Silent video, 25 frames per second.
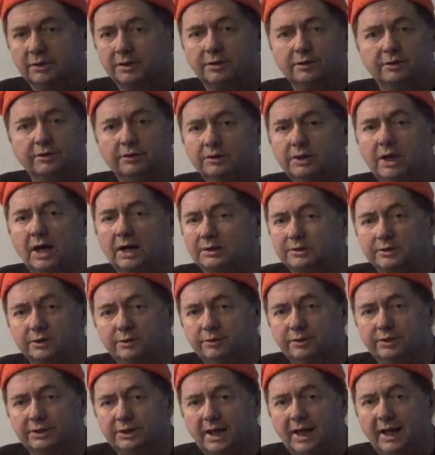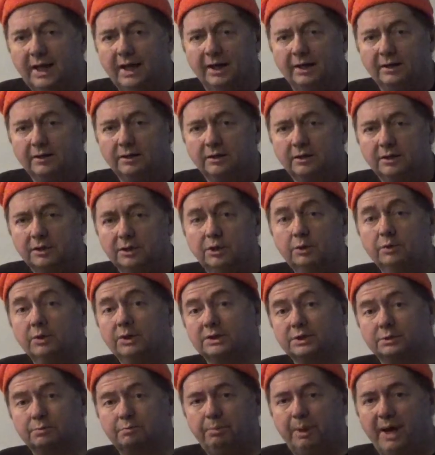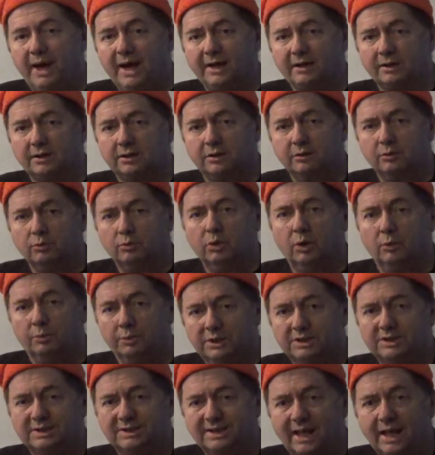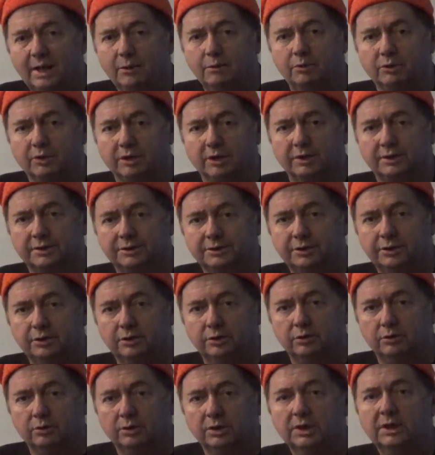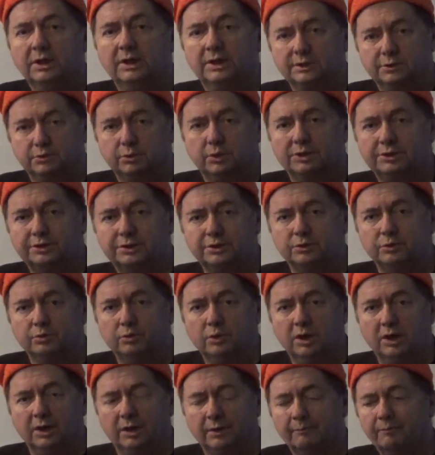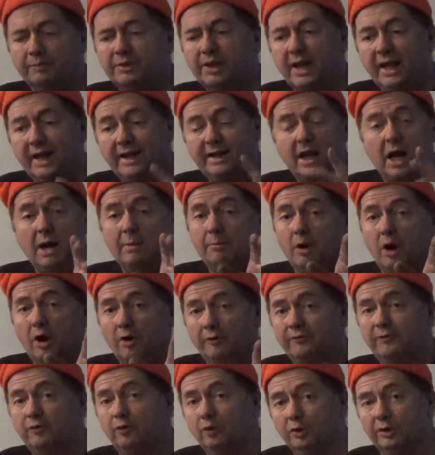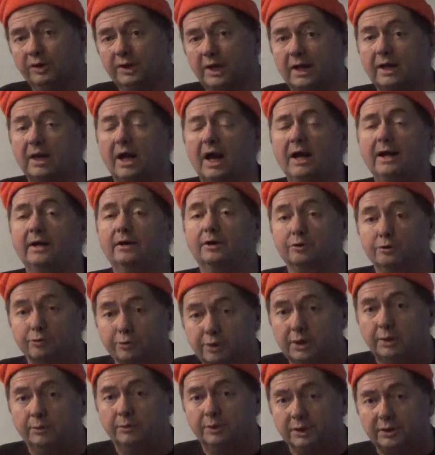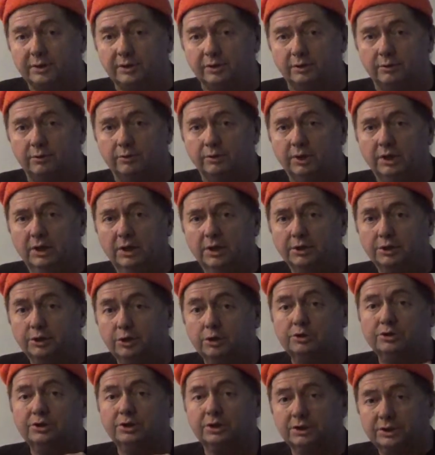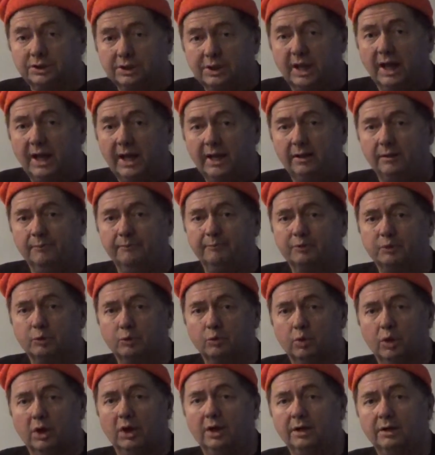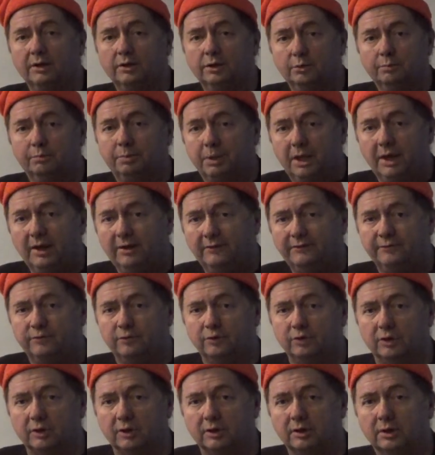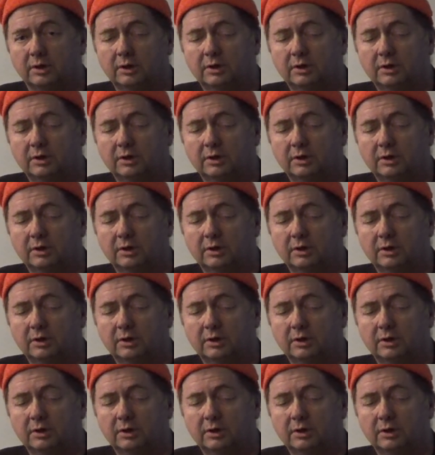You're not doing that. You expect what we say we're going to do is what you want. And I'm all for that. I agree with you. You should get what you pay for.